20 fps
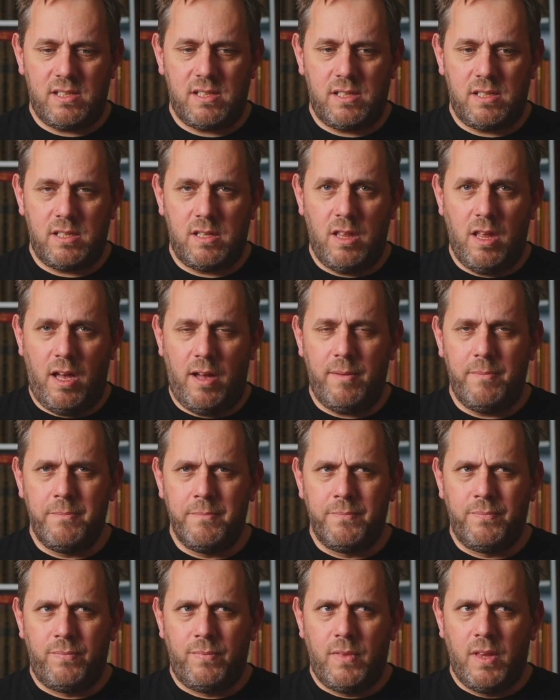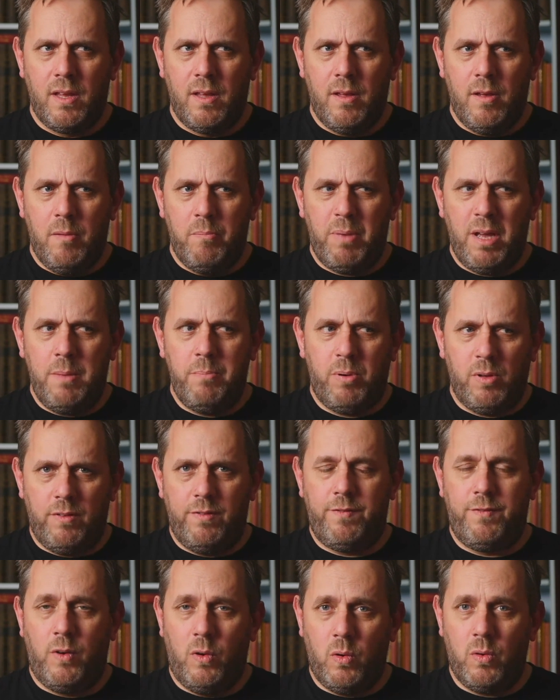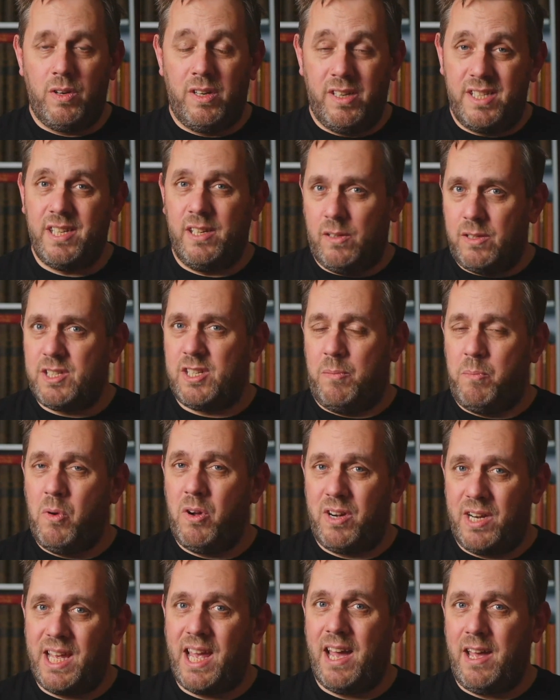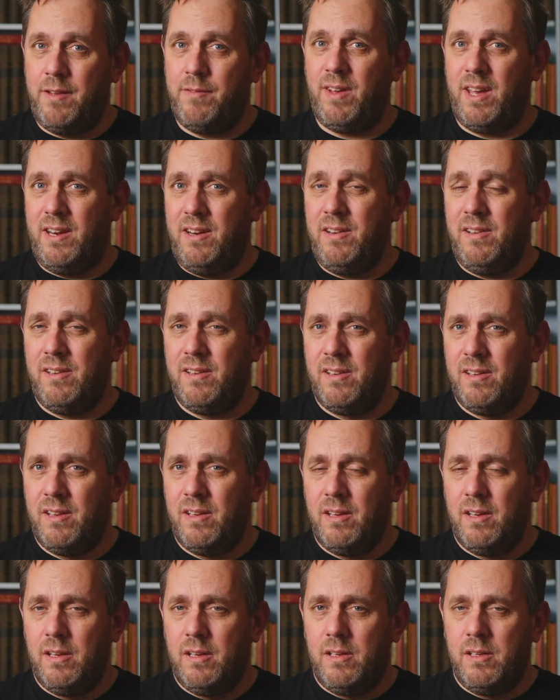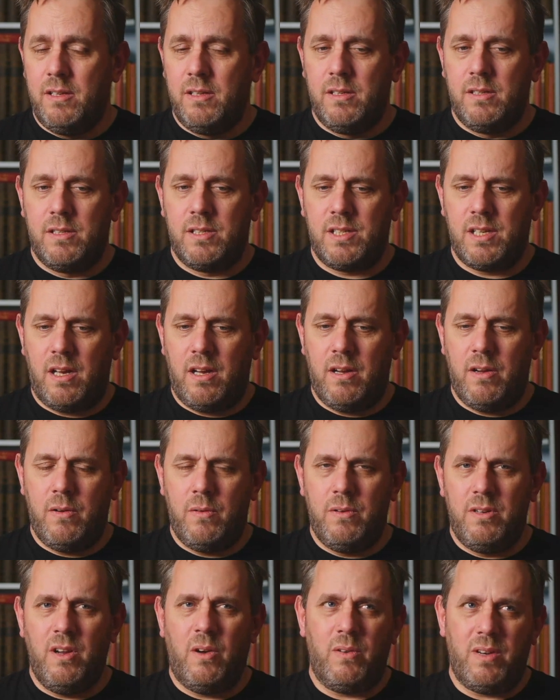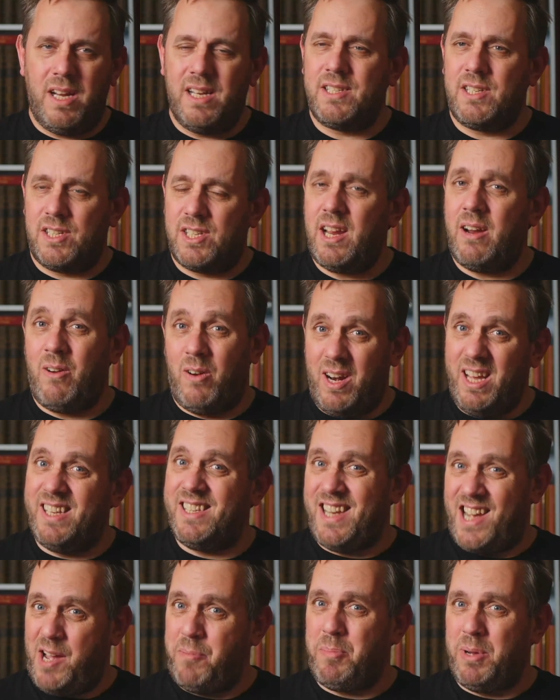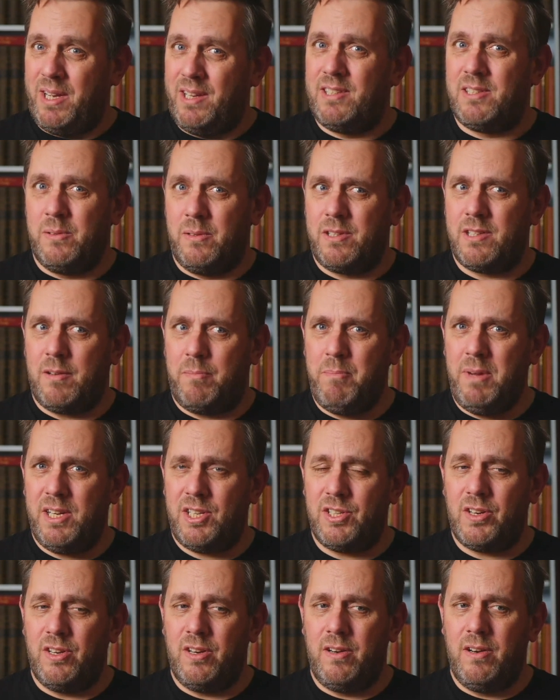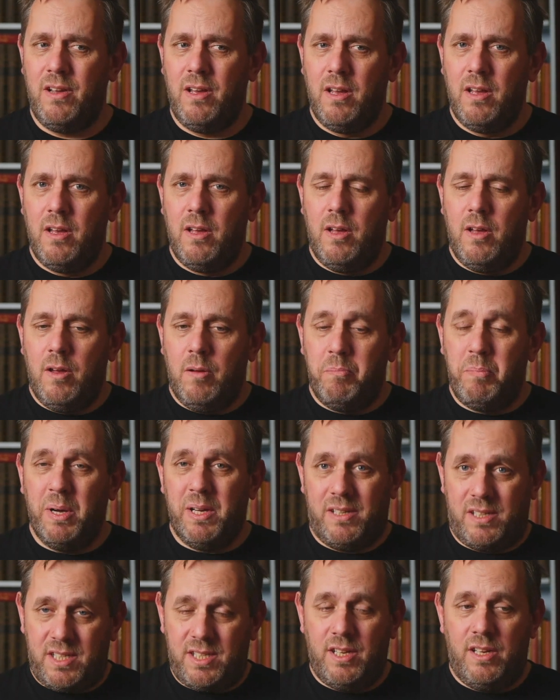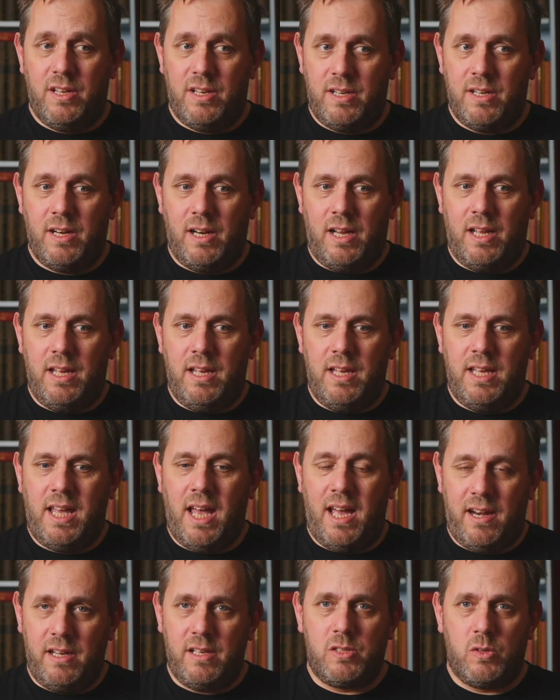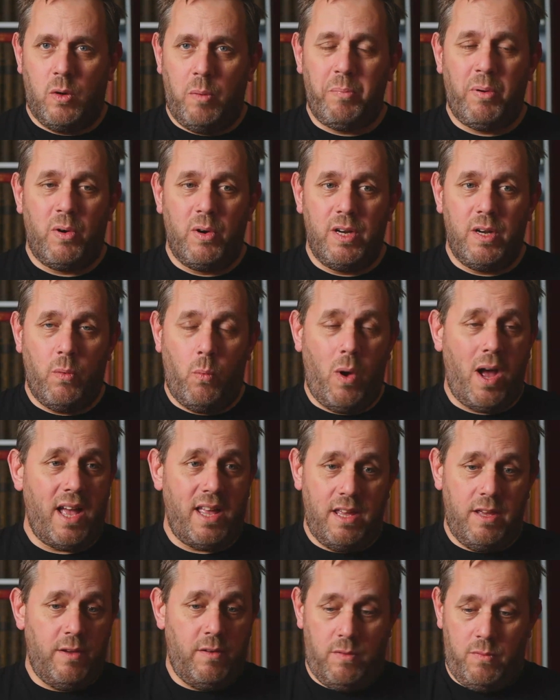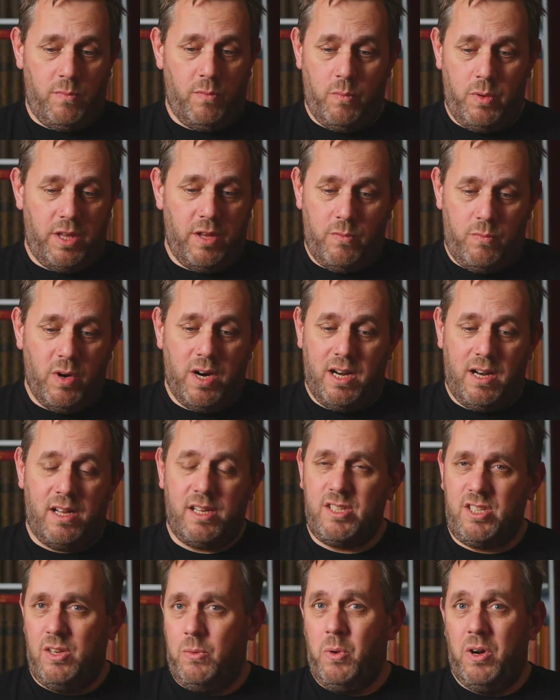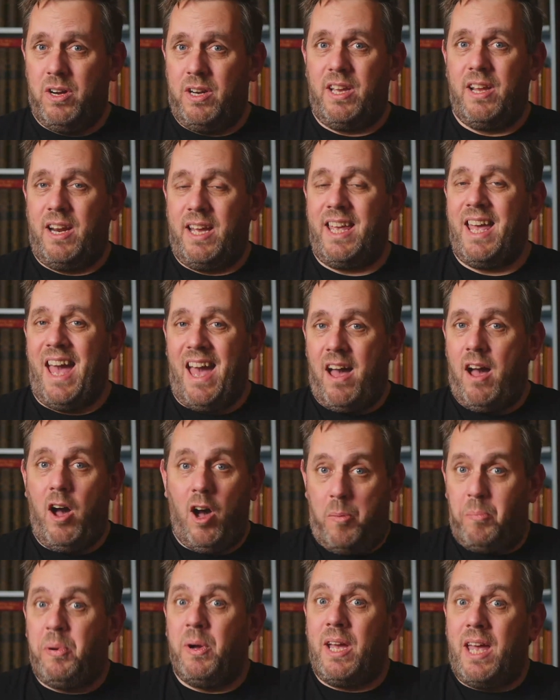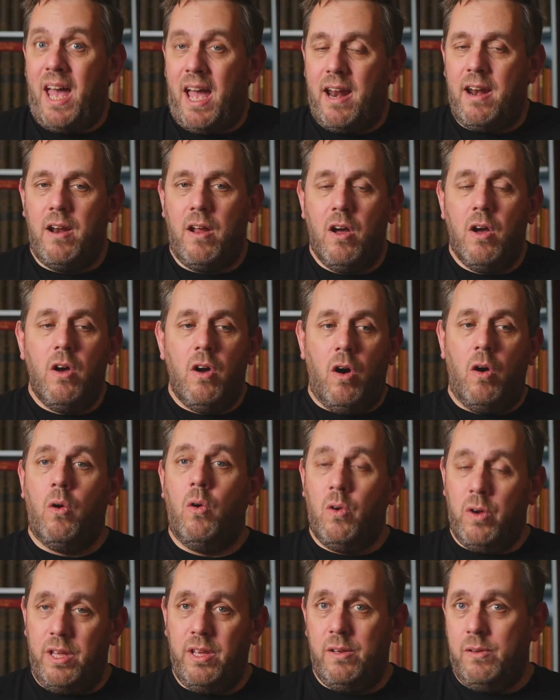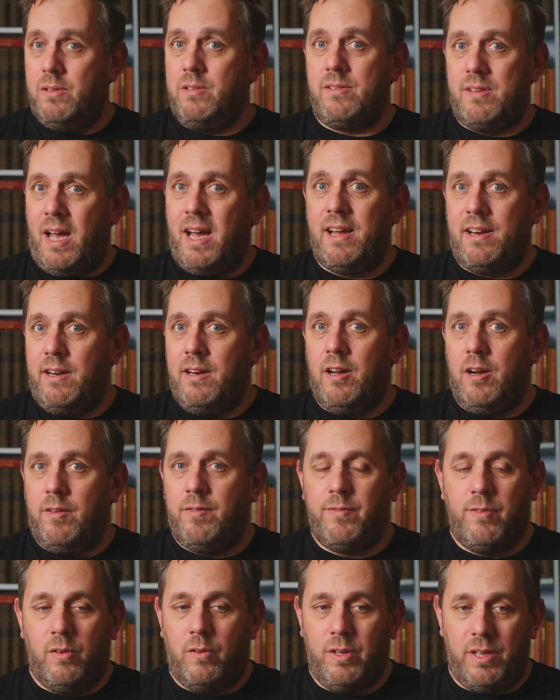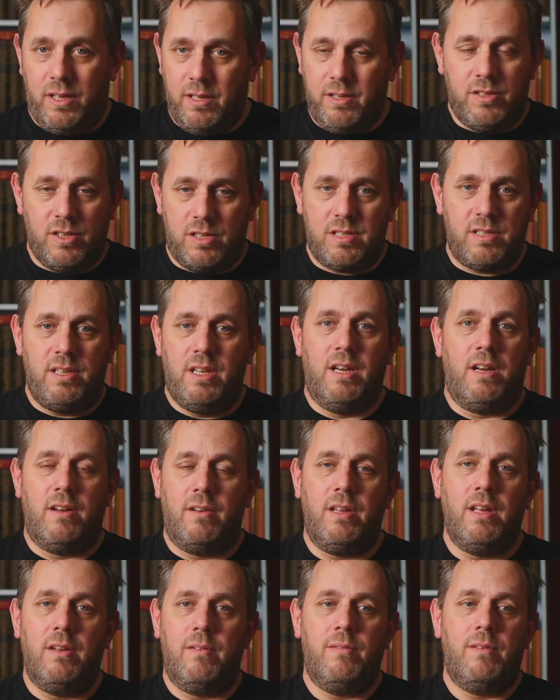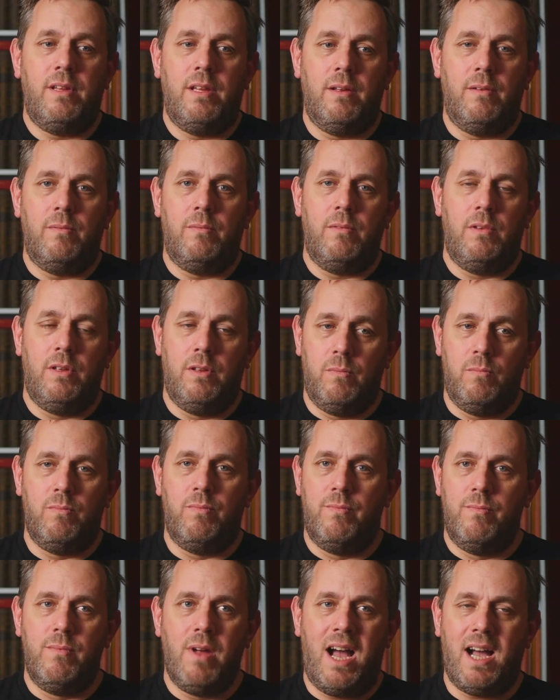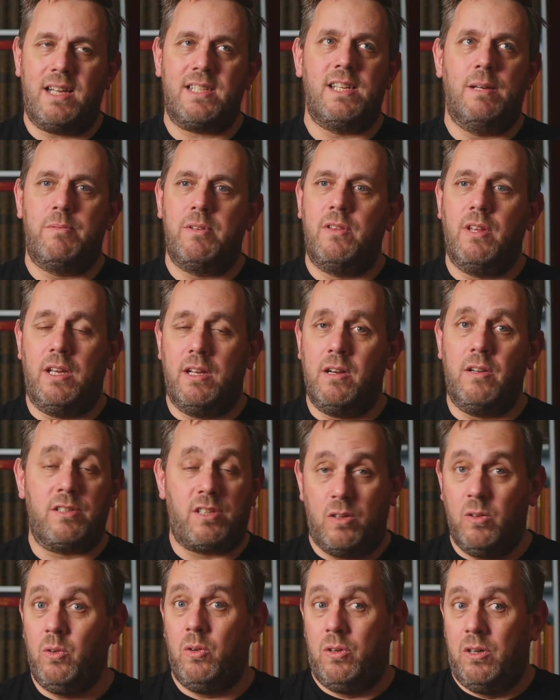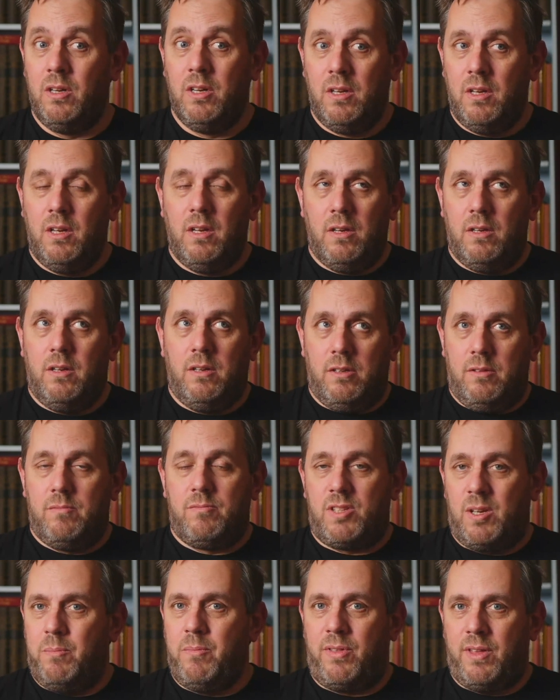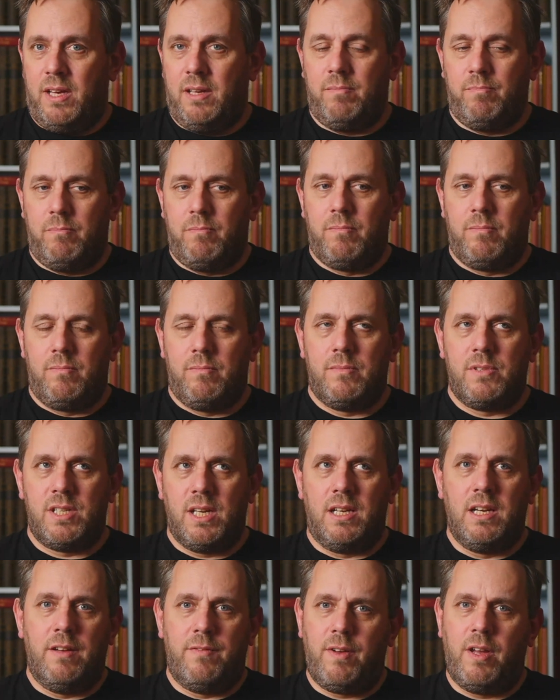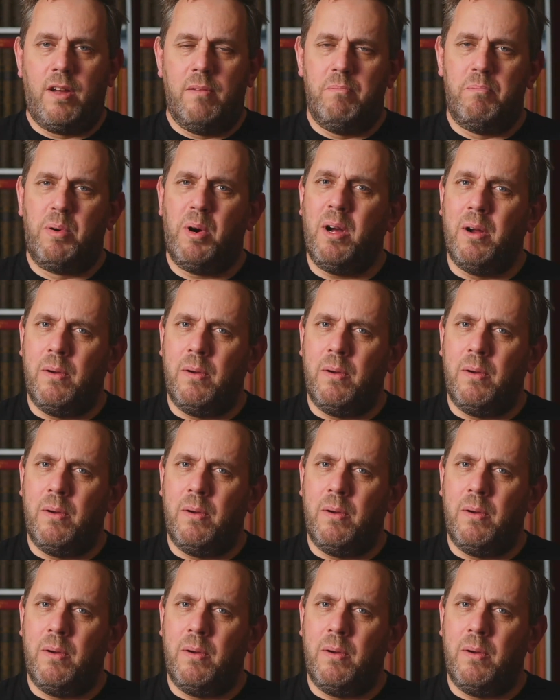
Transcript: that people fought until someone gave in. So not necessarily tapping to a submission, but certainly getting to a point where you realized you weren't going to get up again, or you'd had enough, or you just, you accepted that you lost, or something significant broke.